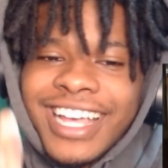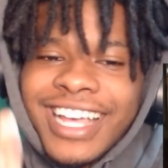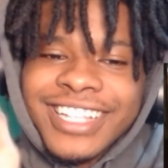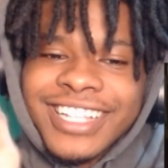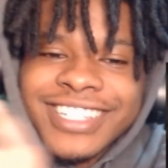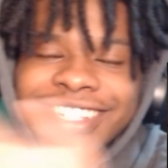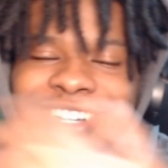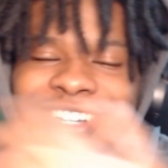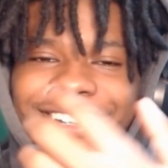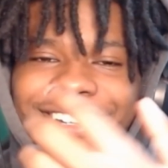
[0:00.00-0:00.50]

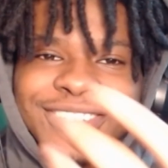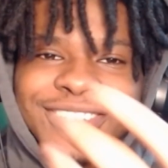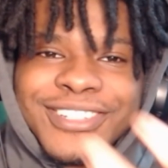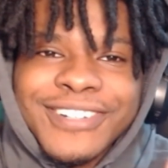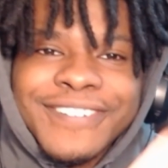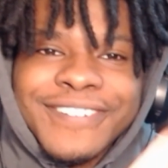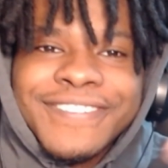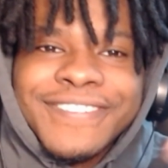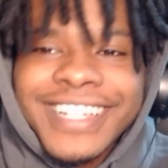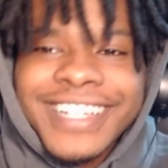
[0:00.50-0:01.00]
So
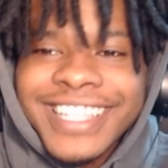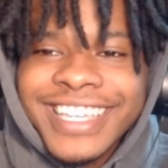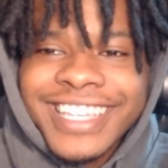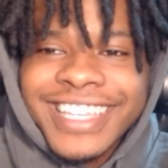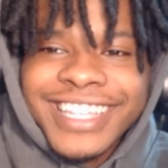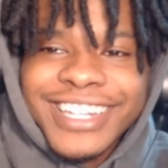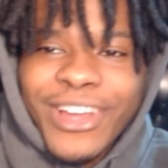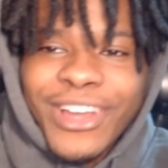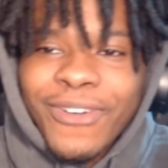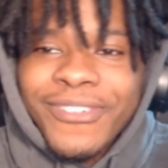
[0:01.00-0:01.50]
so
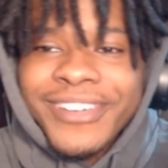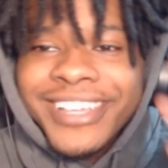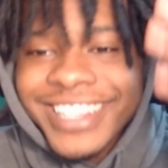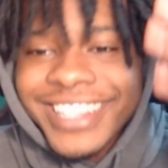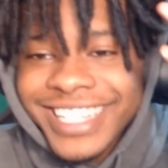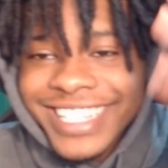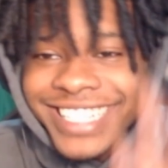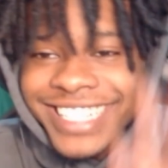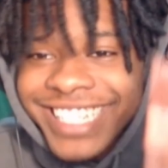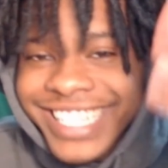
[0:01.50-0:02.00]
fucking knowing
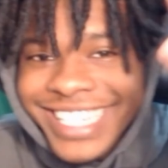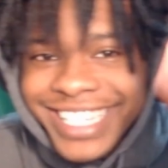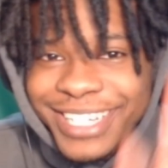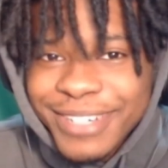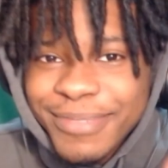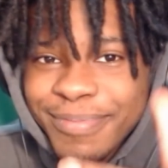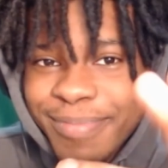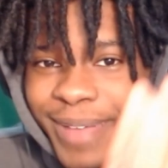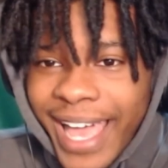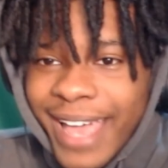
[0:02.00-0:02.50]
this
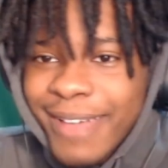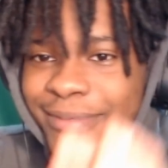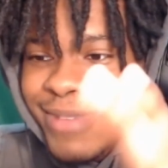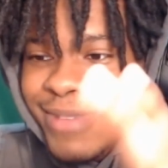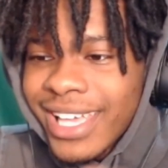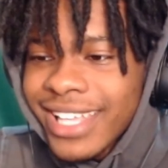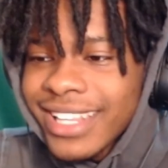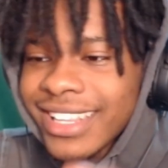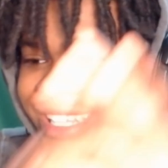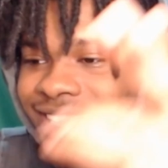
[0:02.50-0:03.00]
nigga
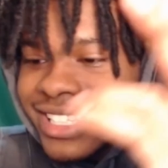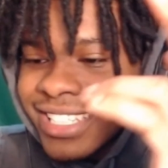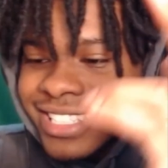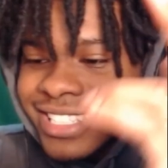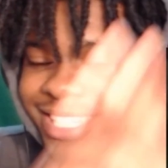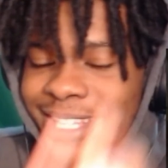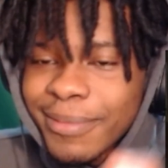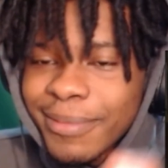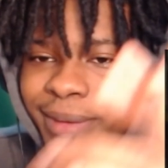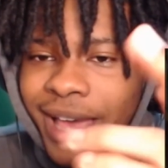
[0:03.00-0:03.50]
Batman, this
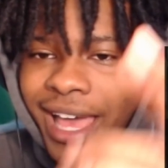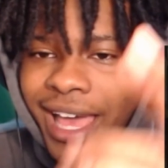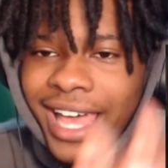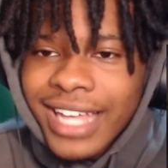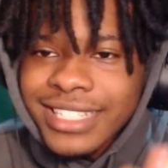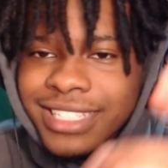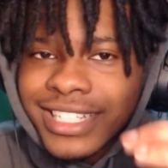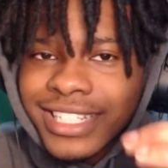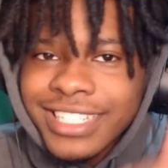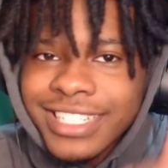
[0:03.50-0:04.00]
simp
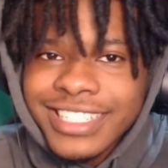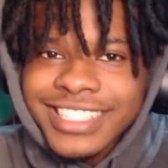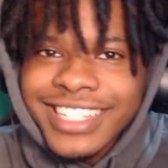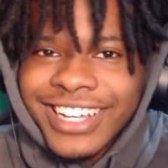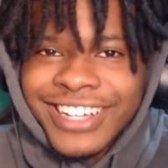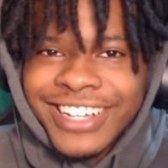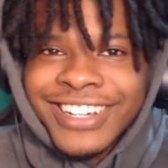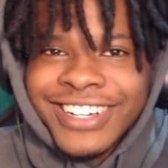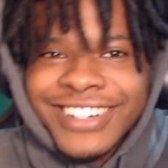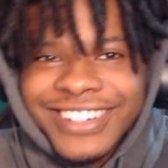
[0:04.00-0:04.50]
ass
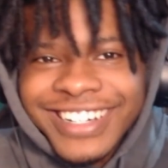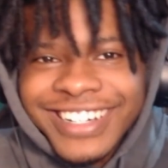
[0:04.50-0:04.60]
incel,